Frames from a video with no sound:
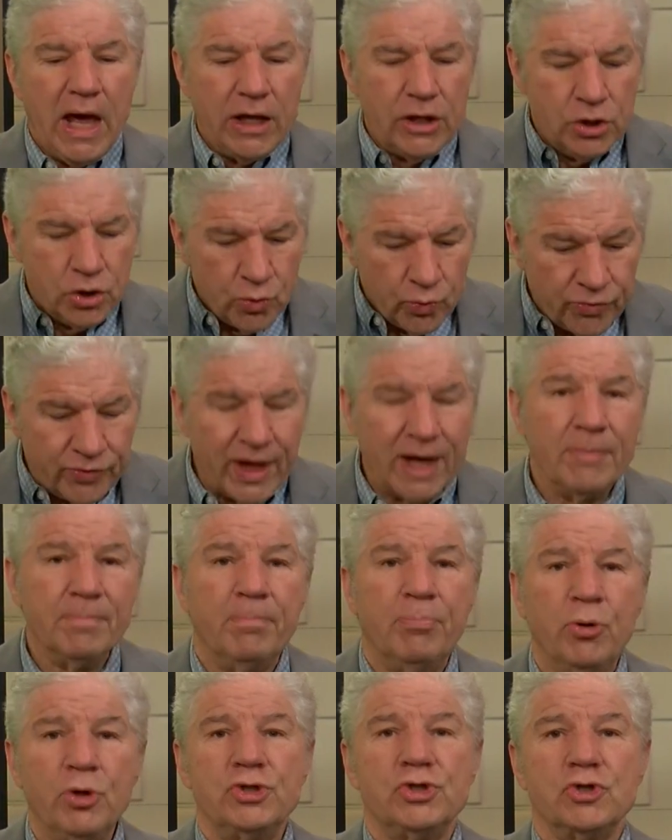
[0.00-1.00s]
You then
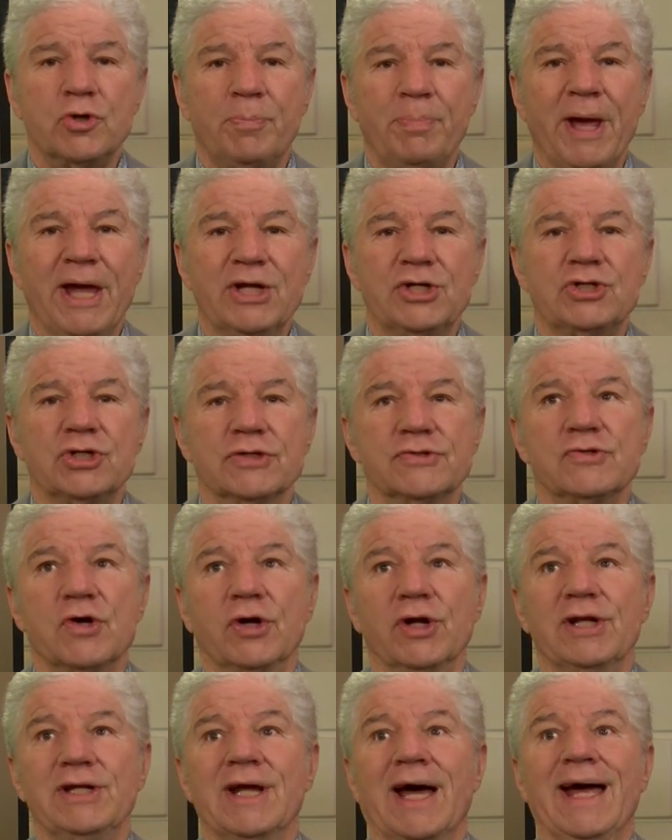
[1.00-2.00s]
put your patients
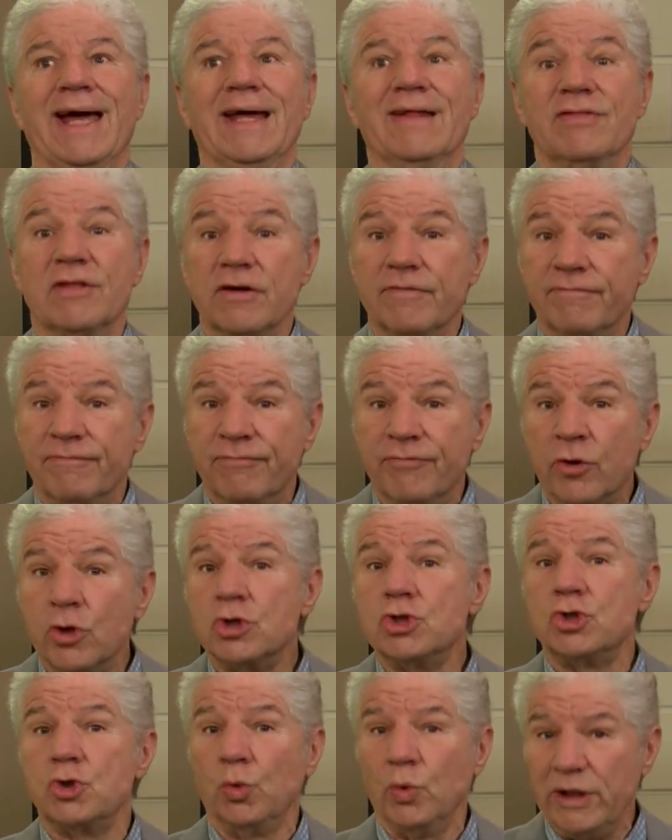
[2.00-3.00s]
on a diet that
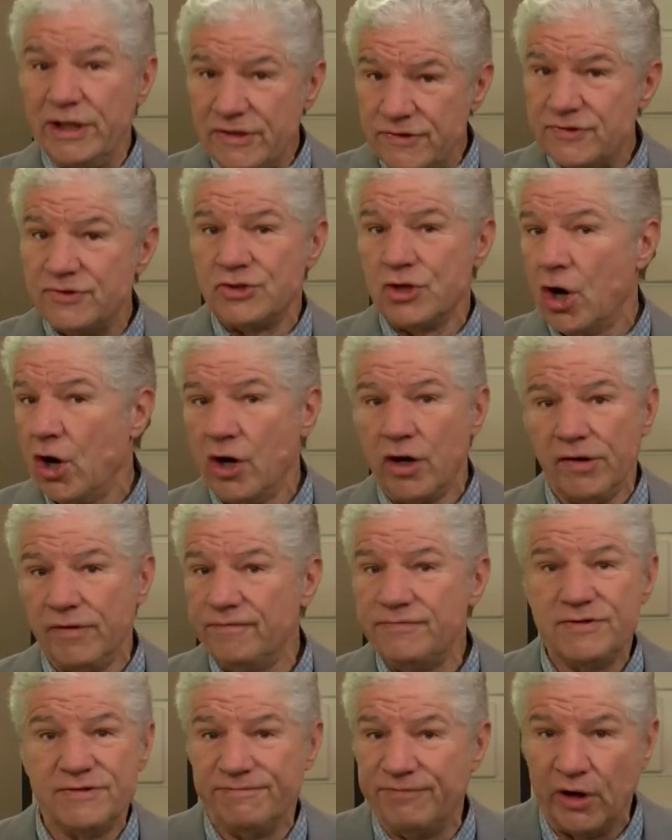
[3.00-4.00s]
virtually
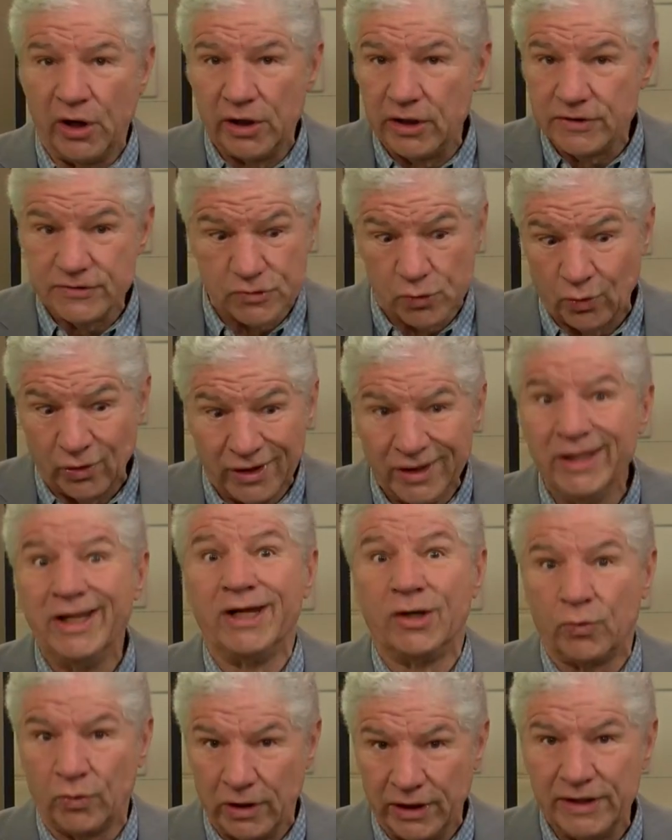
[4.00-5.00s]
starves fungus or
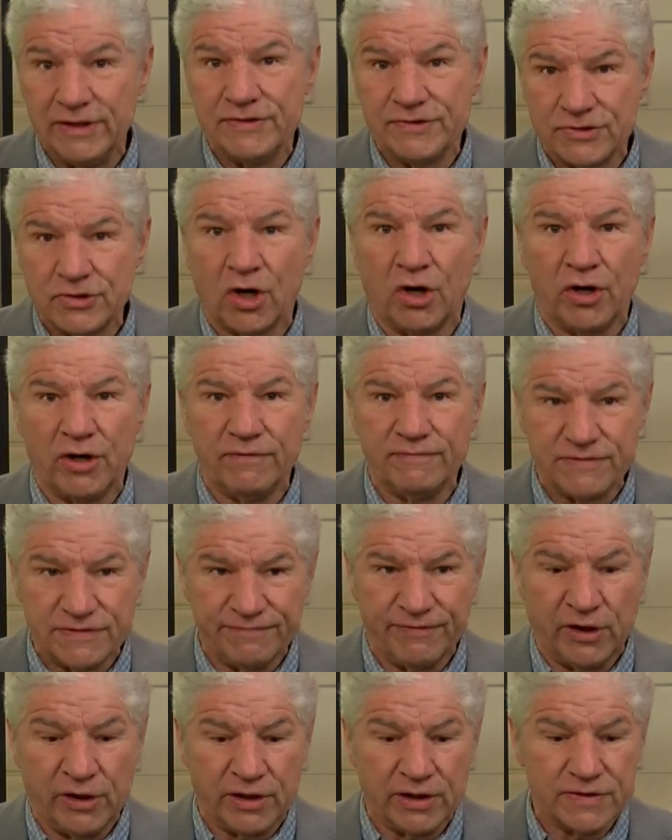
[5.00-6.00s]
literally starves
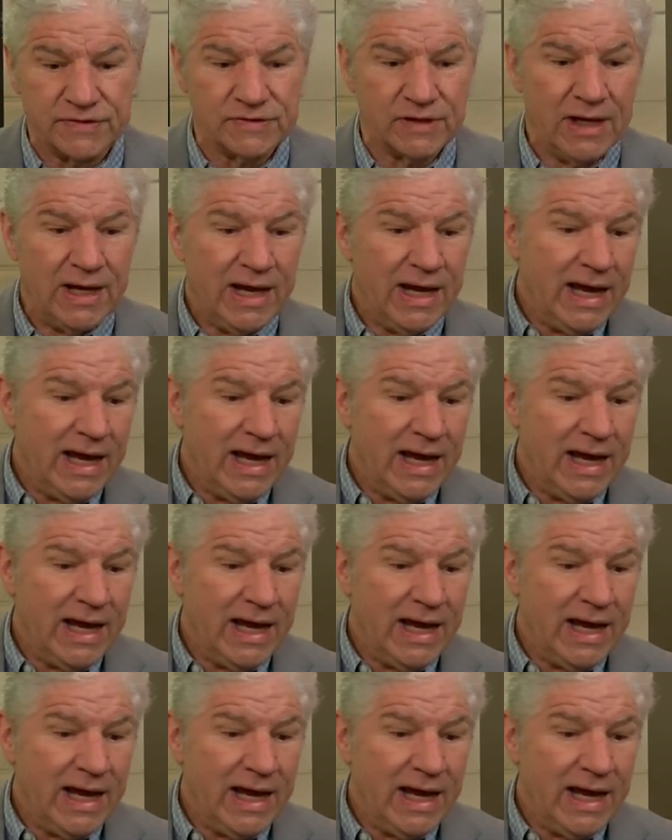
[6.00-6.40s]
fungus.